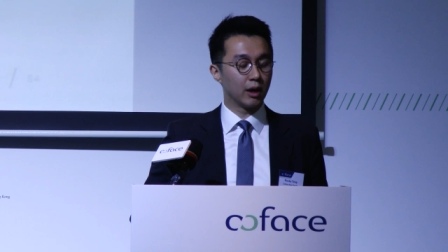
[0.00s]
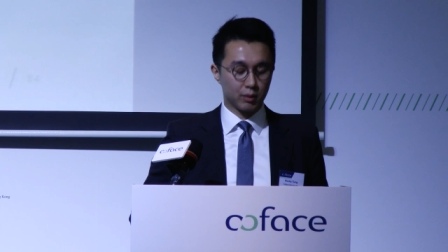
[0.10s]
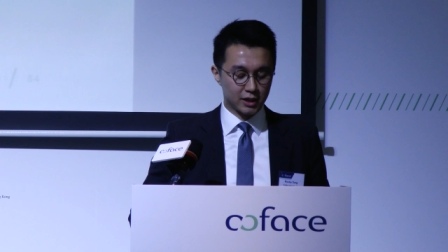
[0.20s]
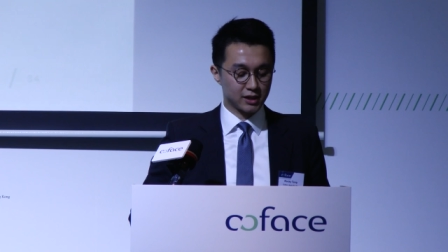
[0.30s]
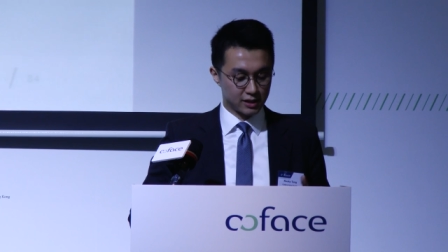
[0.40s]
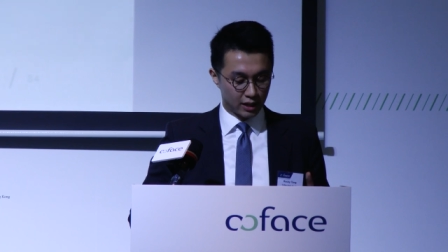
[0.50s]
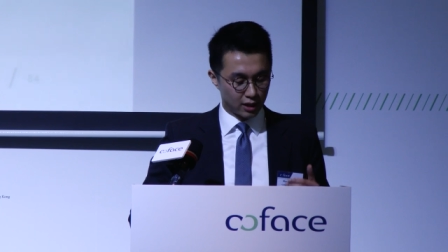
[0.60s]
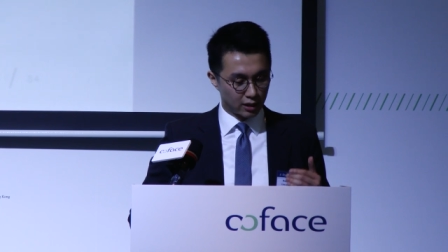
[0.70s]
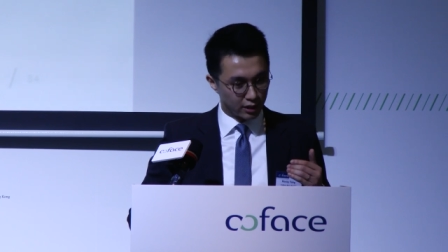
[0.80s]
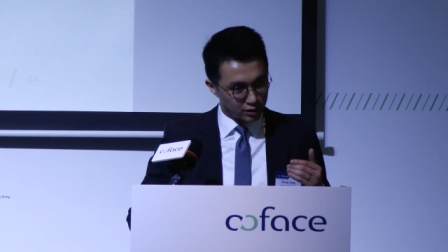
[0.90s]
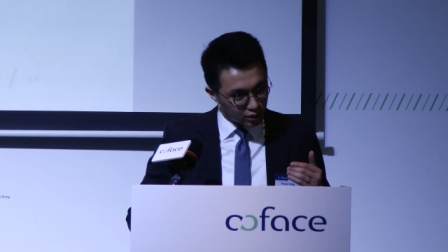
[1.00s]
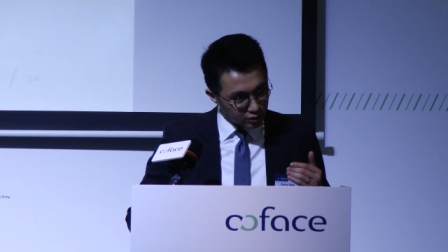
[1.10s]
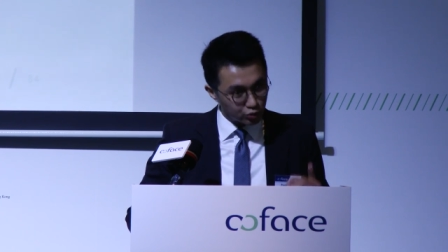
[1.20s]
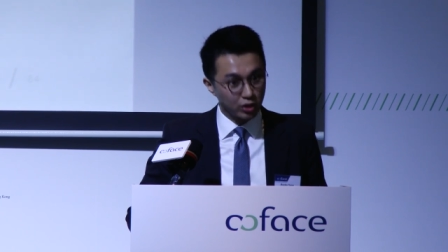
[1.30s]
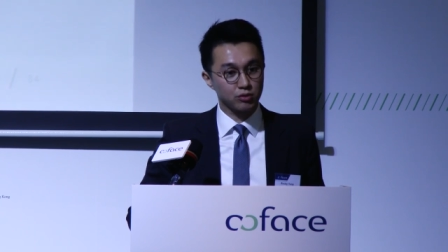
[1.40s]
uh, or this is a, a
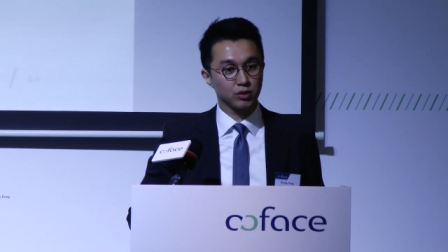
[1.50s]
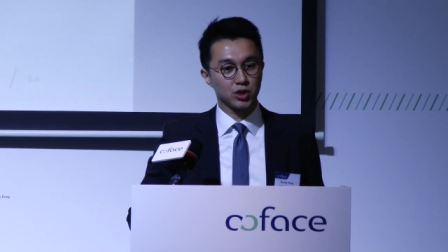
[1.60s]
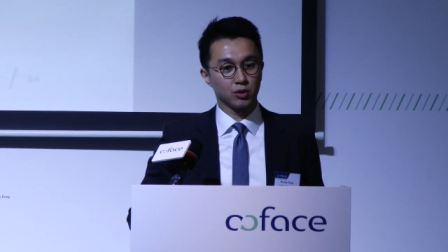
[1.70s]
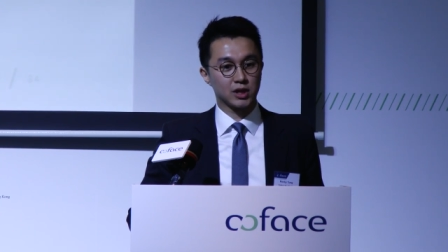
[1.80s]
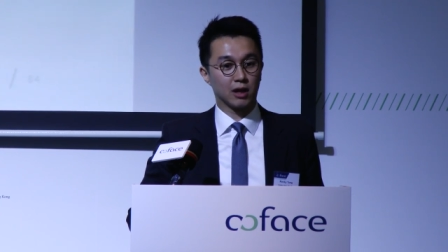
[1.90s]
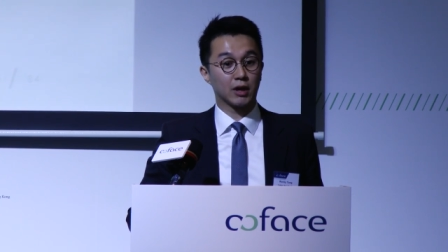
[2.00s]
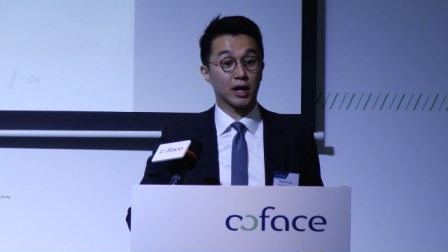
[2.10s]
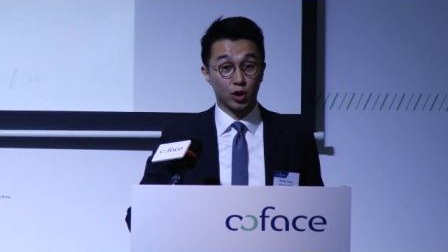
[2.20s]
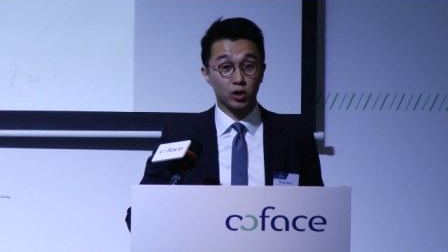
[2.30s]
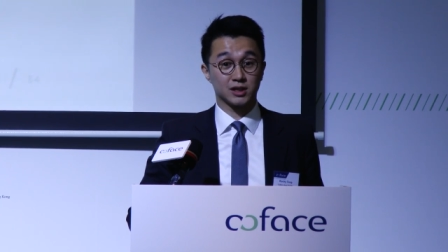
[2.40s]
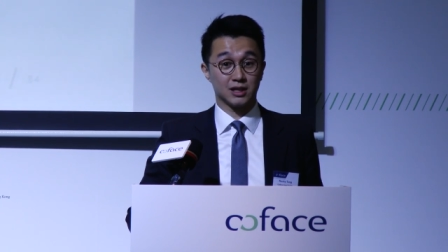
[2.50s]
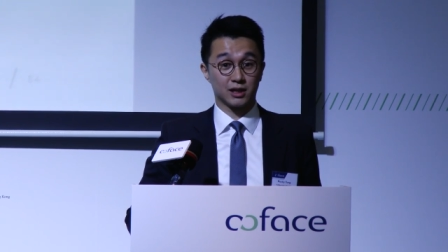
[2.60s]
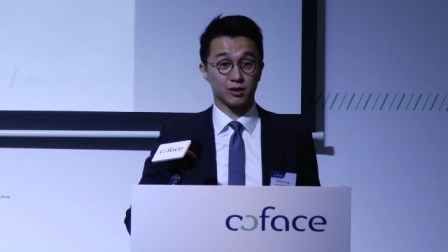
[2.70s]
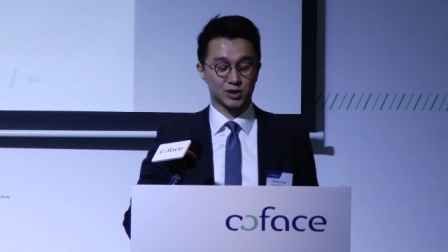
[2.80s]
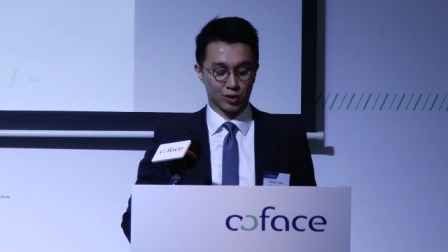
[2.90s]
structural slowdown and not a
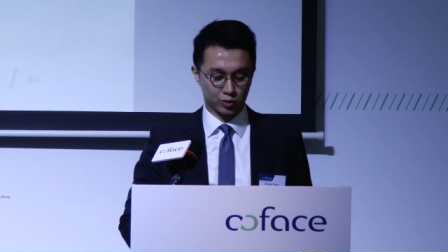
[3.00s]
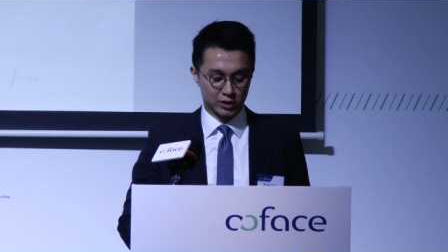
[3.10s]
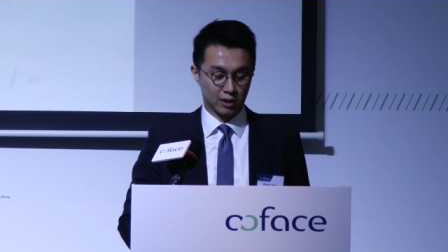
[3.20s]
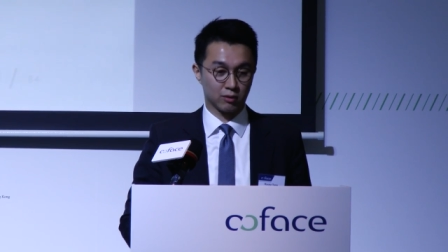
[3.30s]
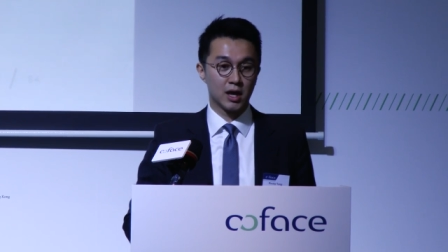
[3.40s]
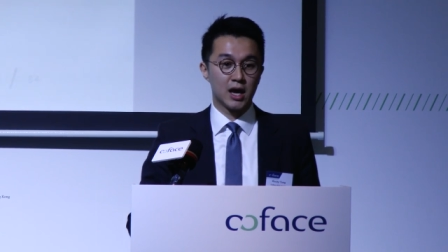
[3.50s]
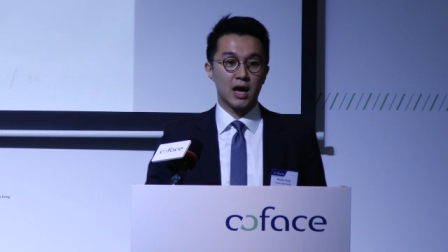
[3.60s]
cyclical slowdown.